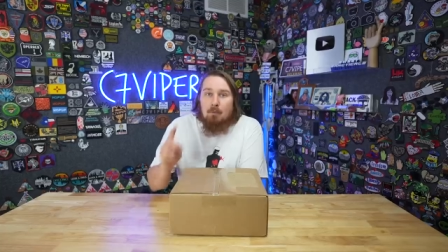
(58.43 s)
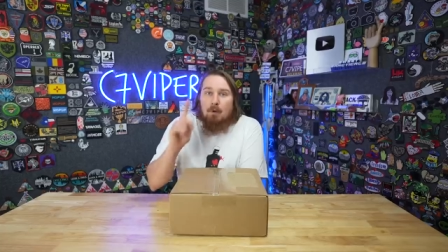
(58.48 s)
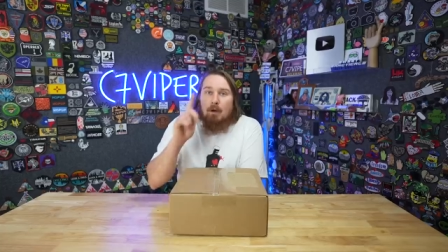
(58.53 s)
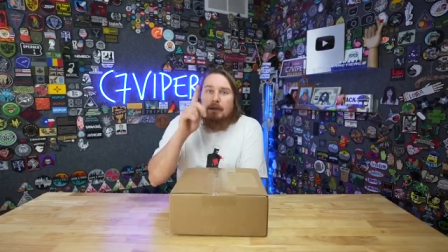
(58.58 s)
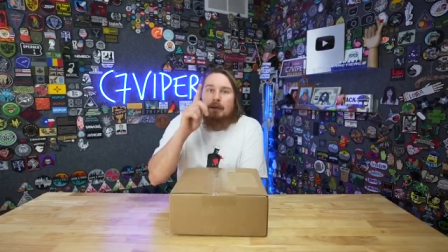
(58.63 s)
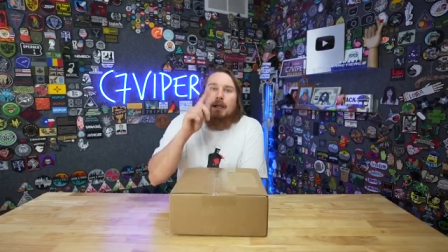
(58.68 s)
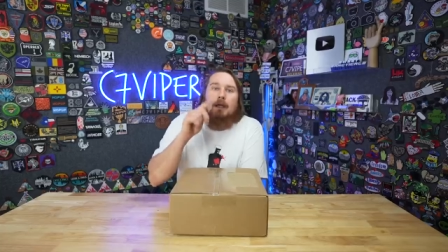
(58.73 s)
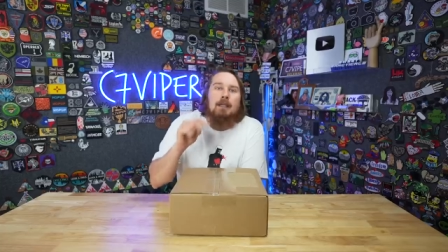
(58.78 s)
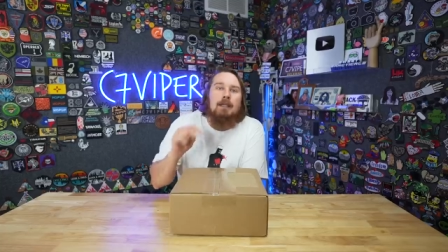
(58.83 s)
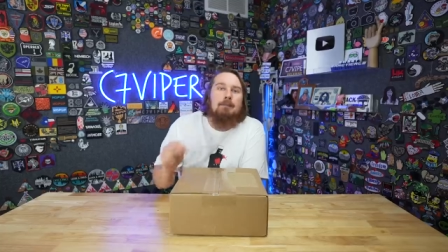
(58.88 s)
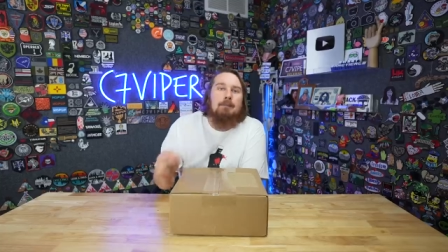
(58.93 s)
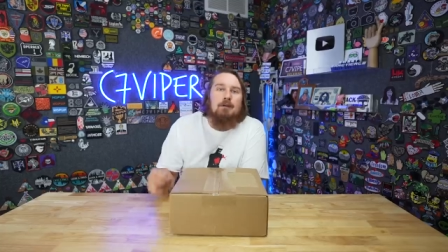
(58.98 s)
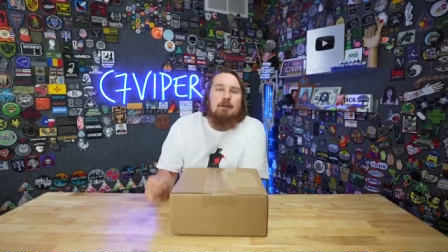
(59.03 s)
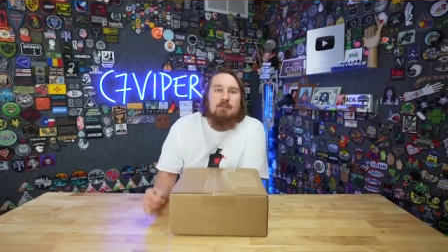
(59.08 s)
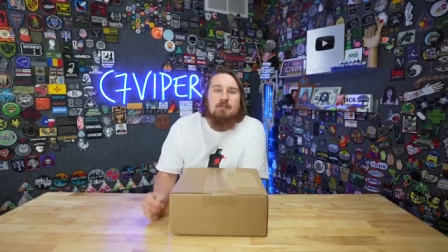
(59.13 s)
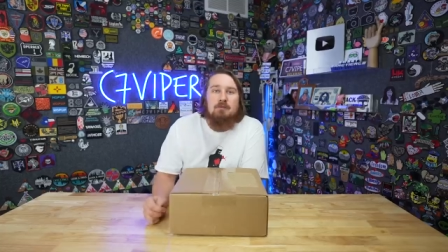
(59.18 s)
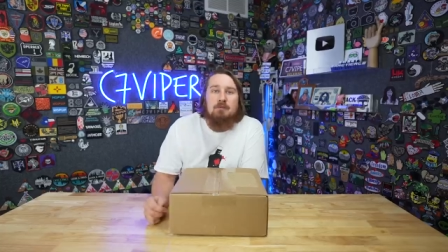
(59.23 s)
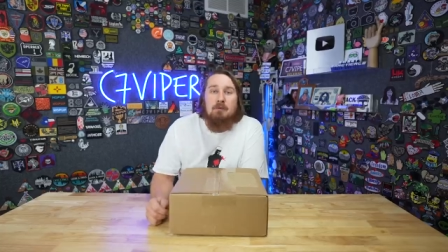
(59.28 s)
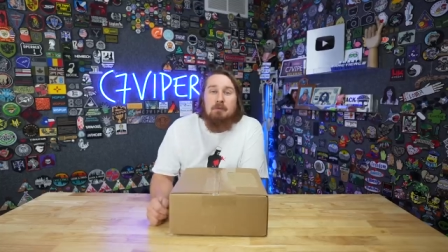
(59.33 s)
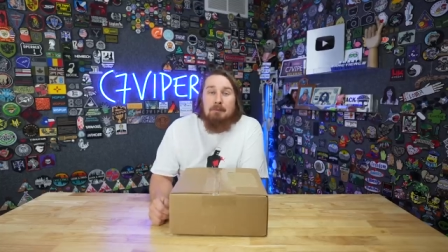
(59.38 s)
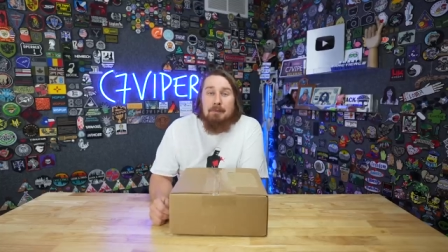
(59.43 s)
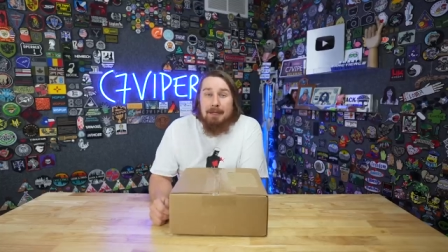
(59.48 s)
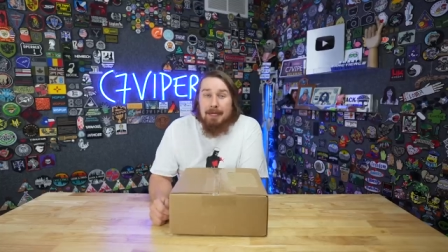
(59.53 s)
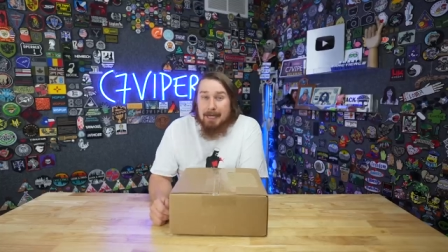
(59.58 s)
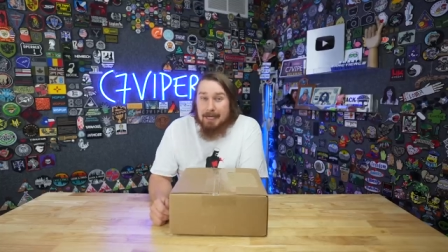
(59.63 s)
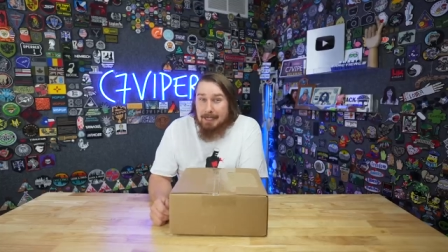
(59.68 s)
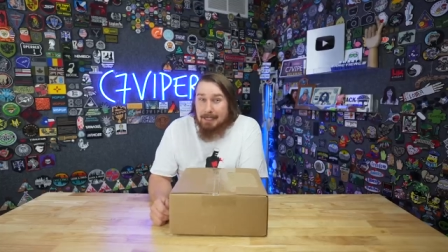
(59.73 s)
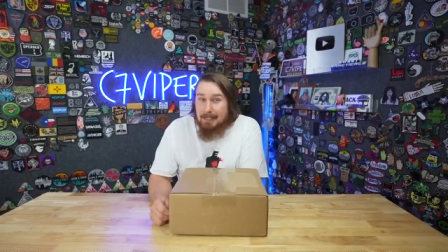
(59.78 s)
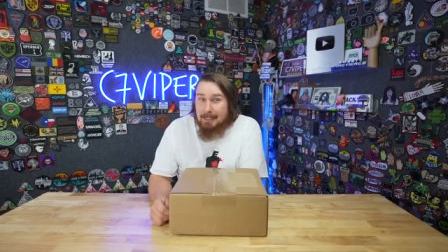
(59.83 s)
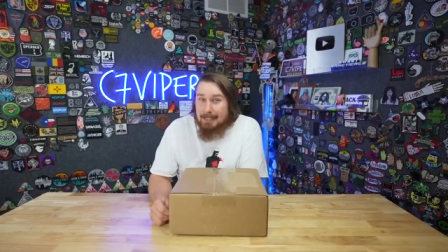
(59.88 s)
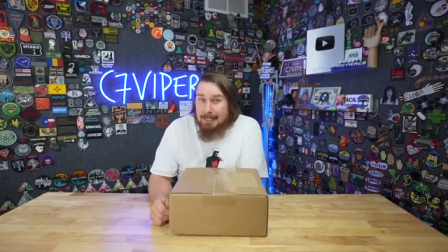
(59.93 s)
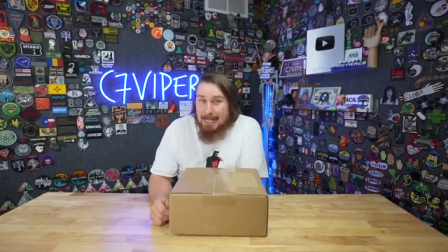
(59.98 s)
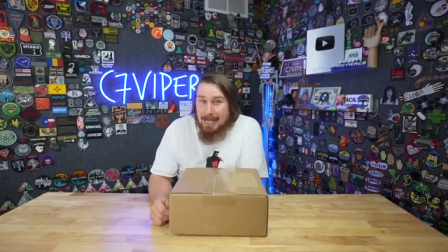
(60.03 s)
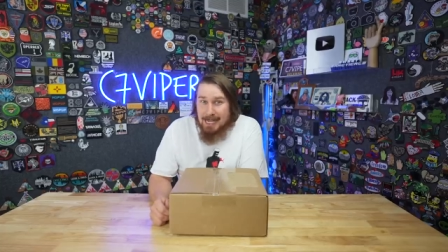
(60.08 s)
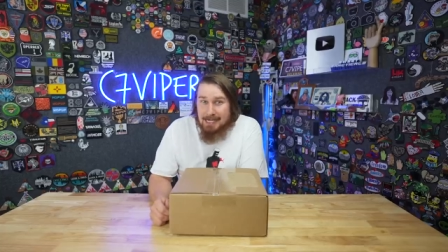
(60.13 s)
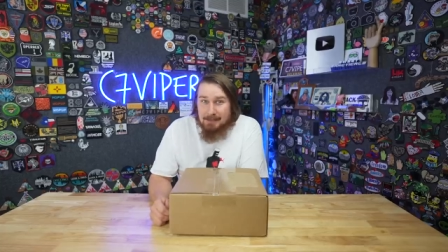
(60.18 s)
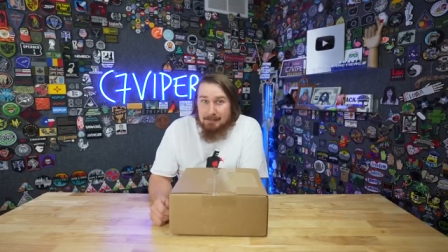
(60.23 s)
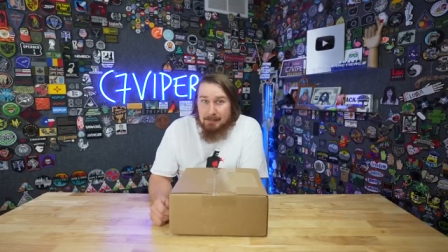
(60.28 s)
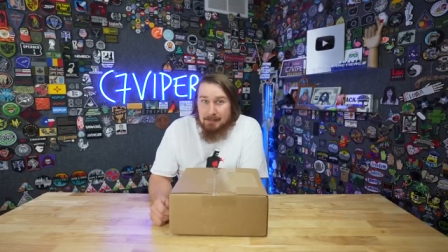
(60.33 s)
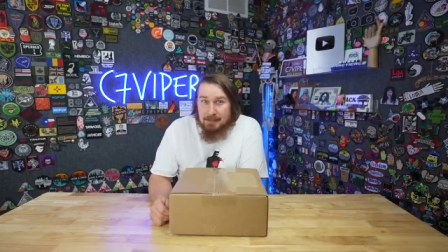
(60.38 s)
one lucky person will be getting a
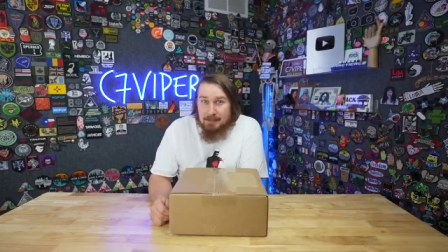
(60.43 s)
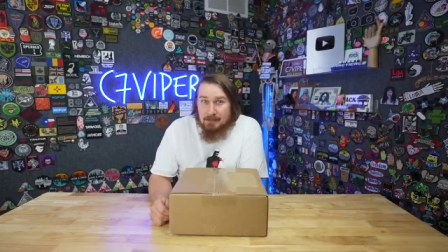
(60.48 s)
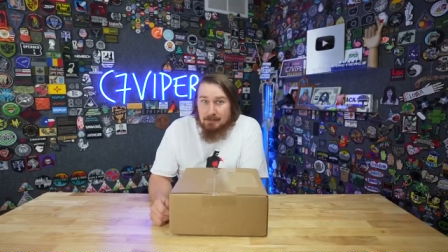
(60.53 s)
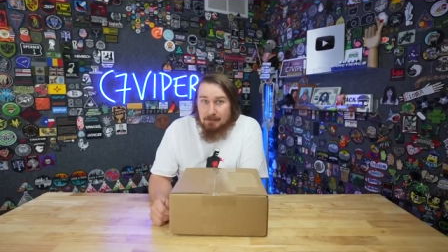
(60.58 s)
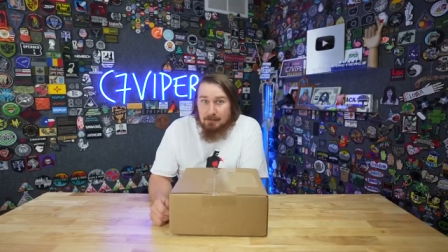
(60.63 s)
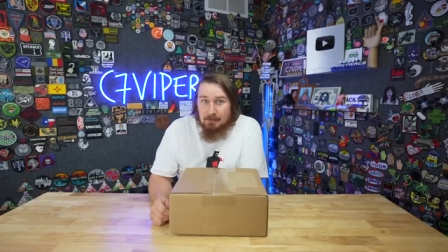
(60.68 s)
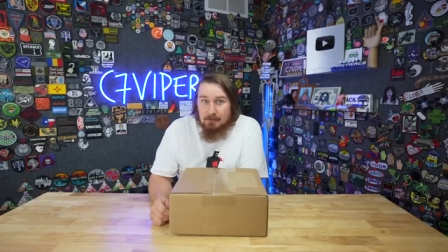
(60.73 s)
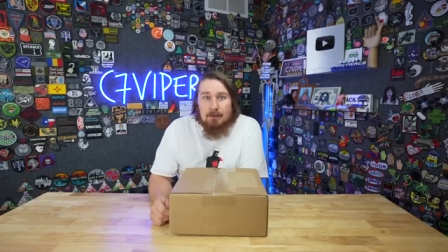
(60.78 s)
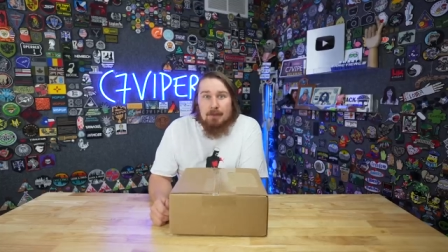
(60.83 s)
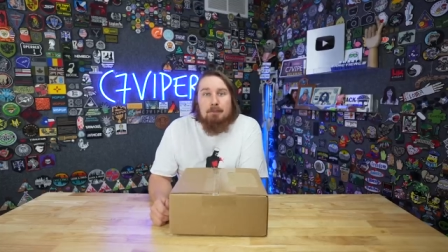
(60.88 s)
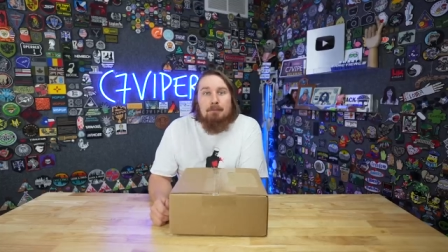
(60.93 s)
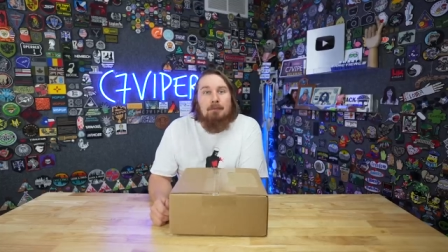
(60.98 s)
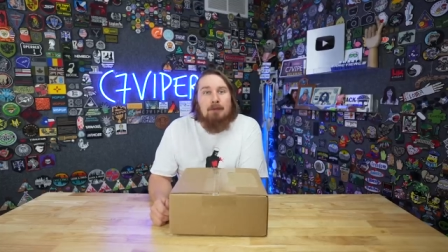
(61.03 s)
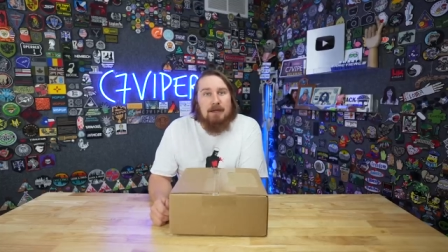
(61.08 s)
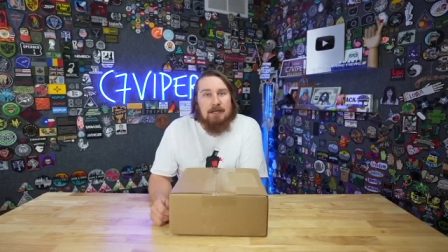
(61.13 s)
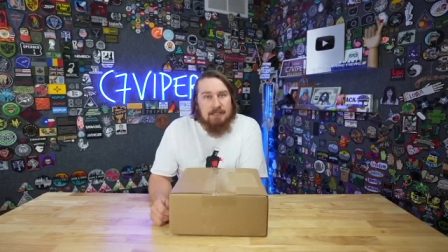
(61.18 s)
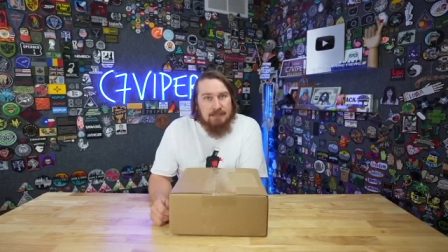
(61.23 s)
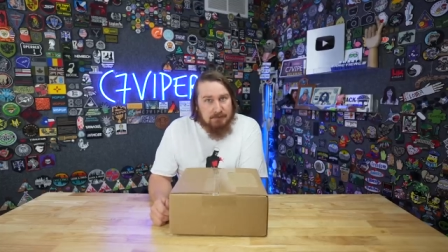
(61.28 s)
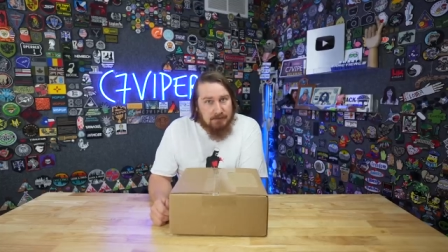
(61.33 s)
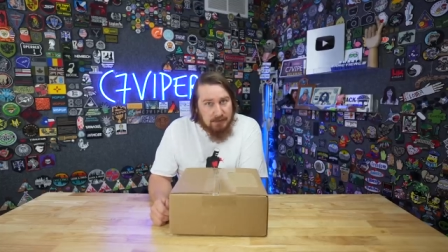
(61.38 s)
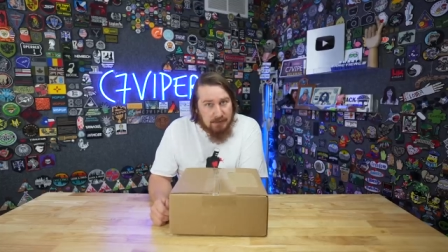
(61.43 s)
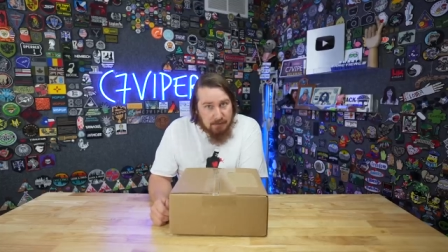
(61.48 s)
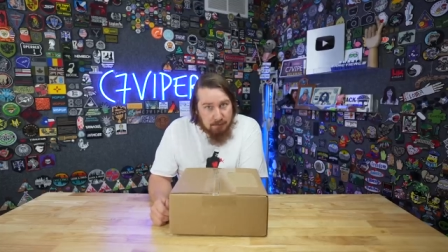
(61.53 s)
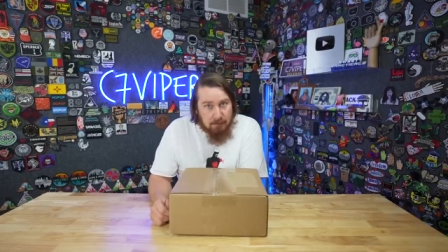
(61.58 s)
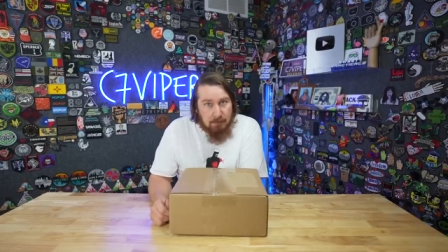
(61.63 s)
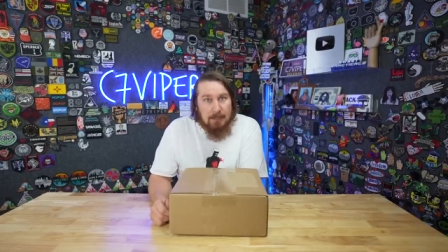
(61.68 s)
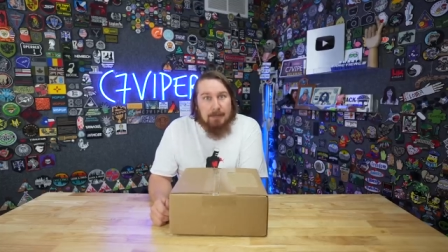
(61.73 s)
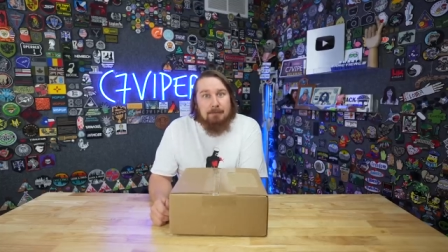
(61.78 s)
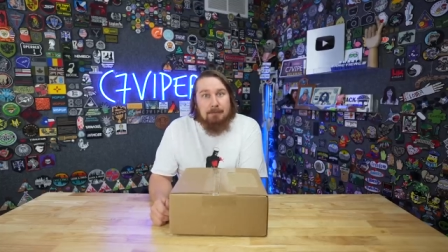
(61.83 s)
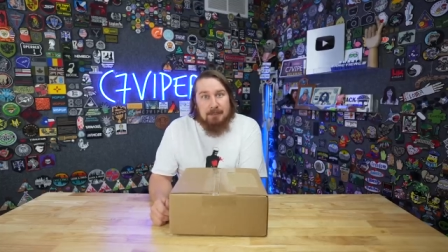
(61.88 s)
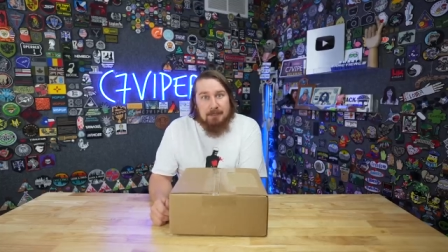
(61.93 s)
gas pistol for the price of a spring